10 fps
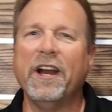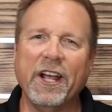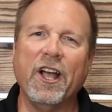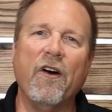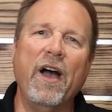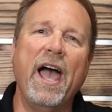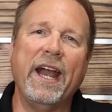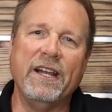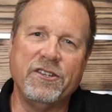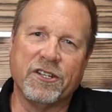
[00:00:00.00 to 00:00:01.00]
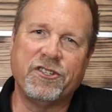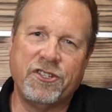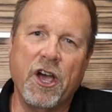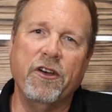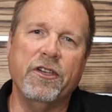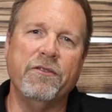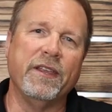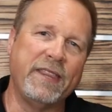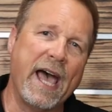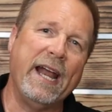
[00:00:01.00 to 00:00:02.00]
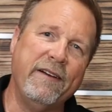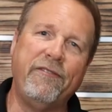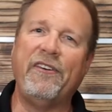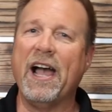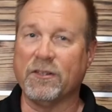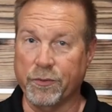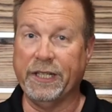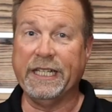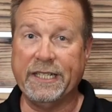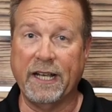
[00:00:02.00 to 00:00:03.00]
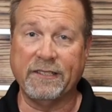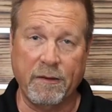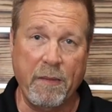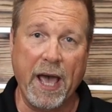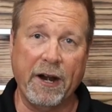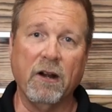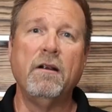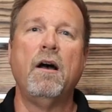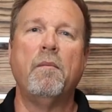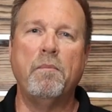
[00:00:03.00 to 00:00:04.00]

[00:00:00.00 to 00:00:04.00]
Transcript: going to go ahead and just show you that that in fact really doesn't matter.